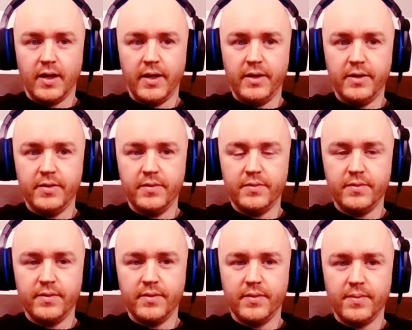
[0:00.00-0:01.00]
And
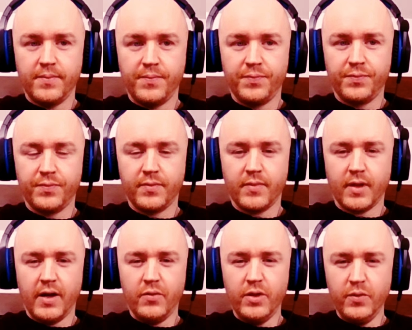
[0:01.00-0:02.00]

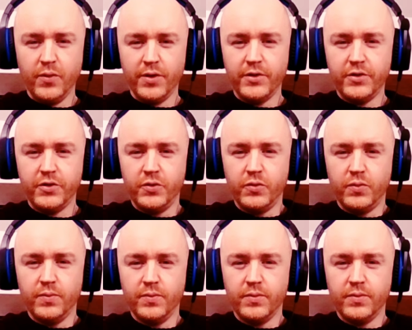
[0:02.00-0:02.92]
I really want you to